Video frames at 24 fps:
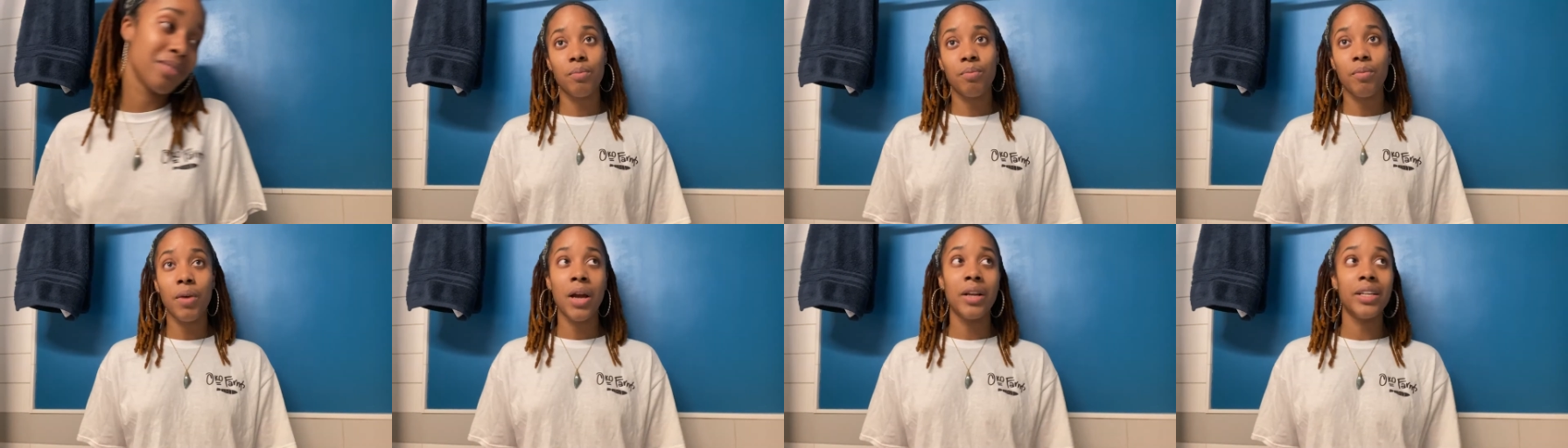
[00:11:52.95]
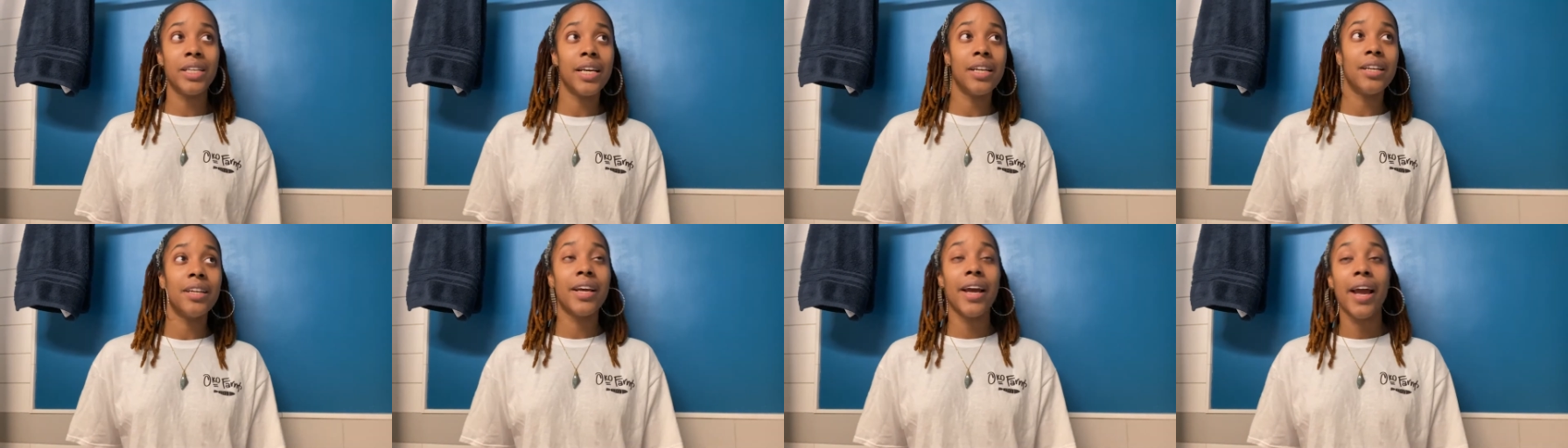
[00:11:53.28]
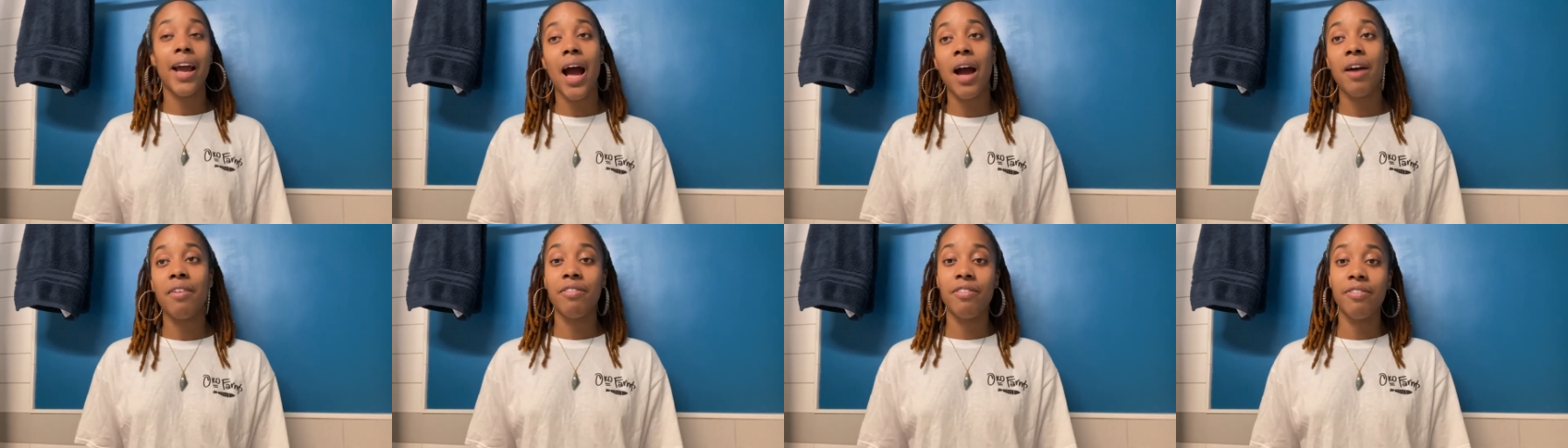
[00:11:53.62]
My
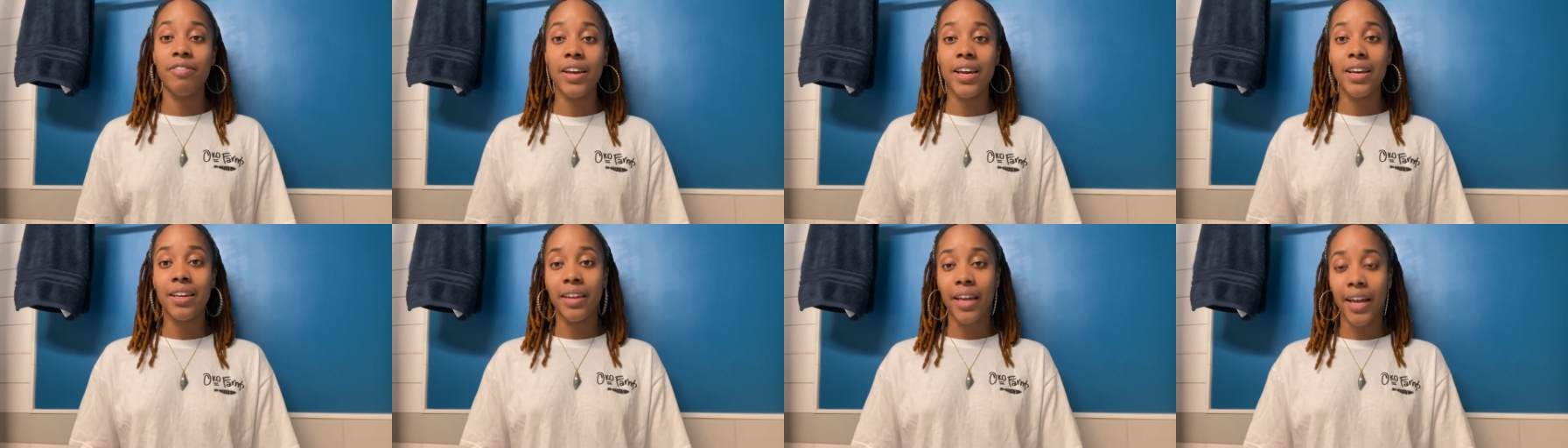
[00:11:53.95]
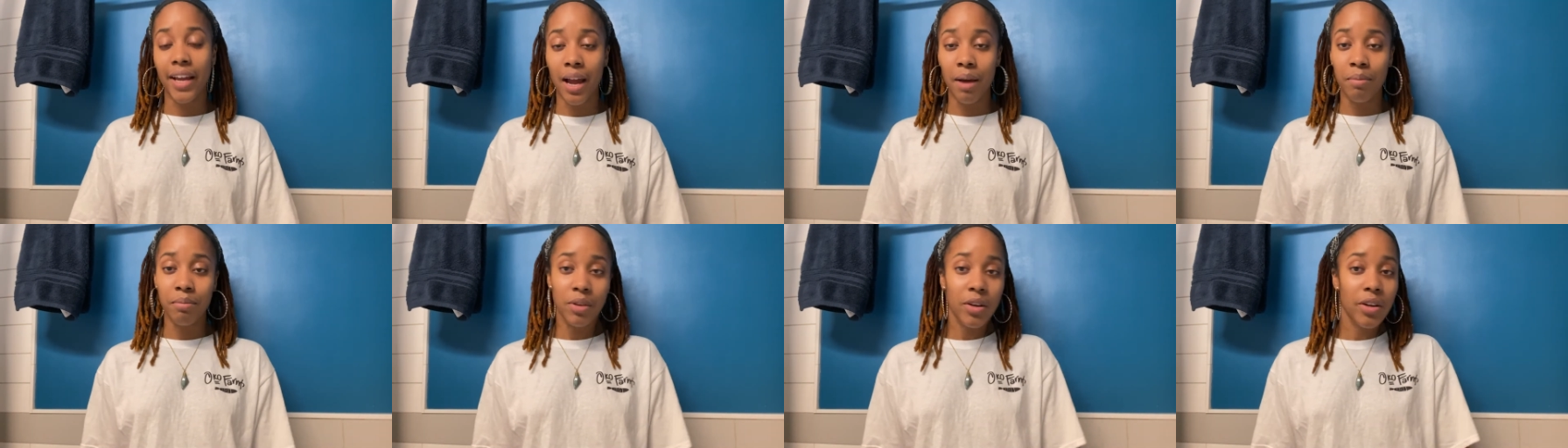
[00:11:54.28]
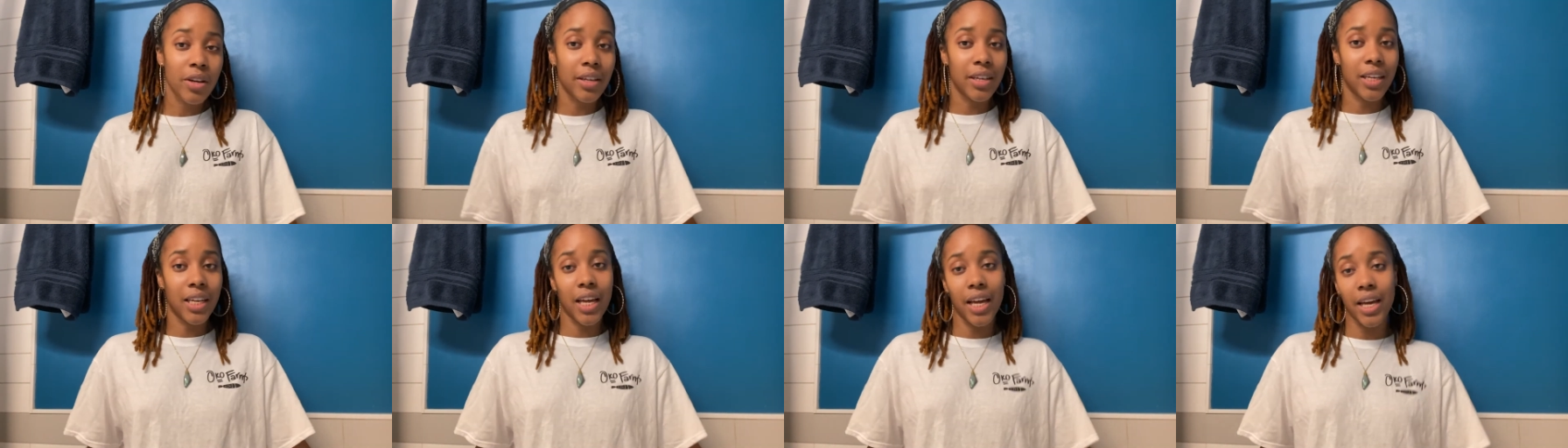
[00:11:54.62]
day-to-day fit, like I'm
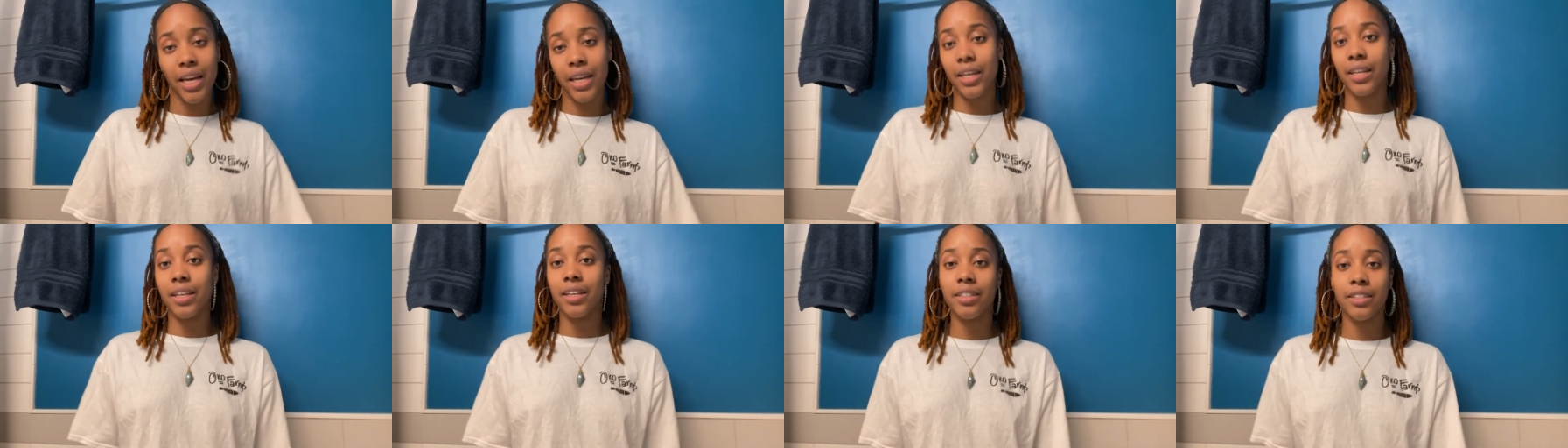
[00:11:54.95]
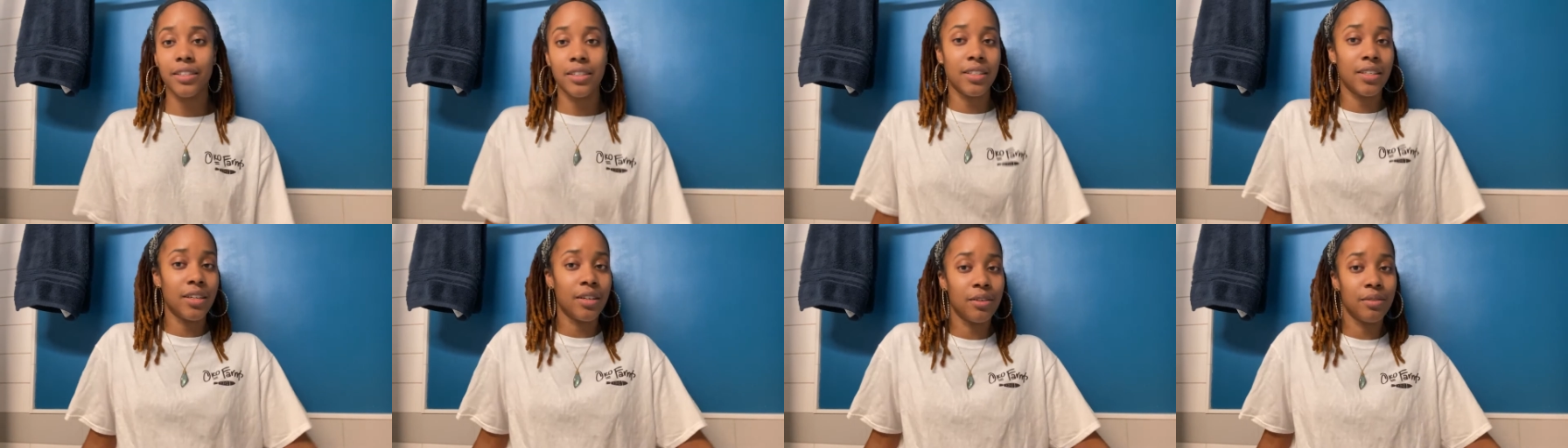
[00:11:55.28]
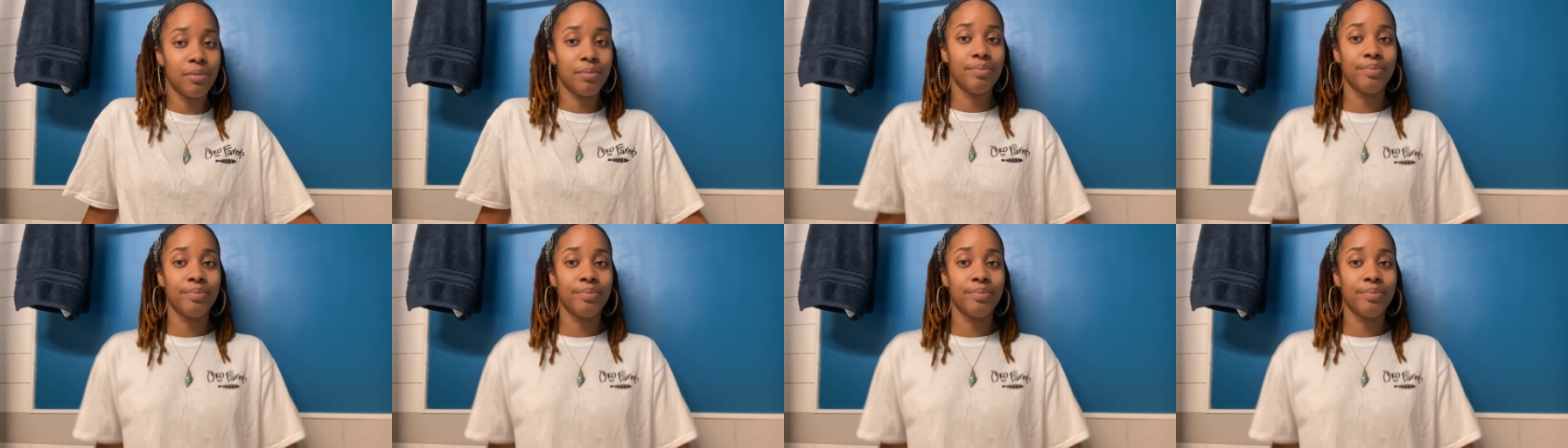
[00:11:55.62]
looking like, you know,